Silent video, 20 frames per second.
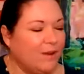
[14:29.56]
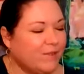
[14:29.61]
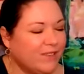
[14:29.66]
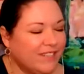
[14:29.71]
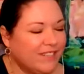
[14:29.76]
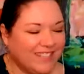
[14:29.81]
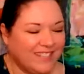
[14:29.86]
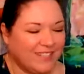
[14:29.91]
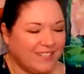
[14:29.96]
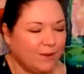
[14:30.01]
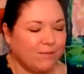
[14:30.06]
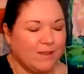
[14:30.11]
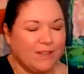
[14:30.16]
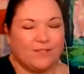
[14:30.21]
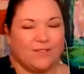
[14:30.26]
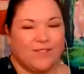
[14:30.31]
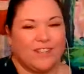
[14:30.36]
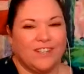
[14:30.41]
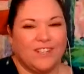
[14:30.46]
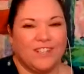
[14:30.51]
It was so
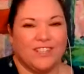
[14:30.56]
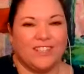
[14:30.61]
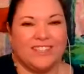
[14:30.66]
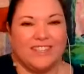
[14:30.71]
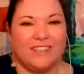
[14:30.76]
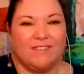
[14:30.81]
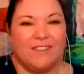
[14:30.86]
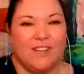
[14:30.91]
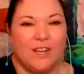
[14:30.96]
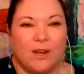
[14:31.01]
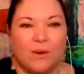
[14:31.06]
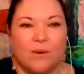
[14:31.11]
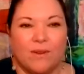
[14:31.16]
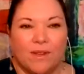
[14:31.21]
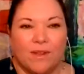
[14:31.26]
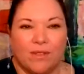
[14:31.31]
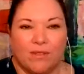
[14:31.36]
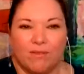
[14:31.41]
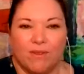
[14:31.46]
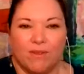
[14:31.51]
much fun just even
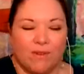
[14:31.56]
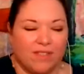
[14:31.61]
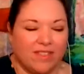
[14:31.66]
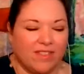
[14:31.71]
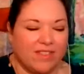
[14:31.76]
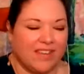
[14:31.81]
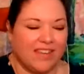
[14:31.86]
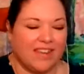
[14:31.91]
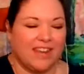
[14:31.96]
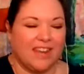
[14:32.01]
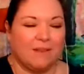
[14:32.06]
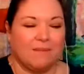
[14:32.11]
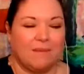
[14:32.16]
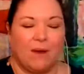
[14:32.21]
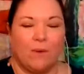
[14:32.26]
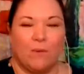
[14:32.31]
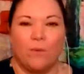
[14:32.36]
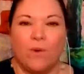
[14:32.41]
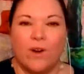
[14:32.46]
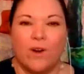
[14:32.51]
going through and thinking about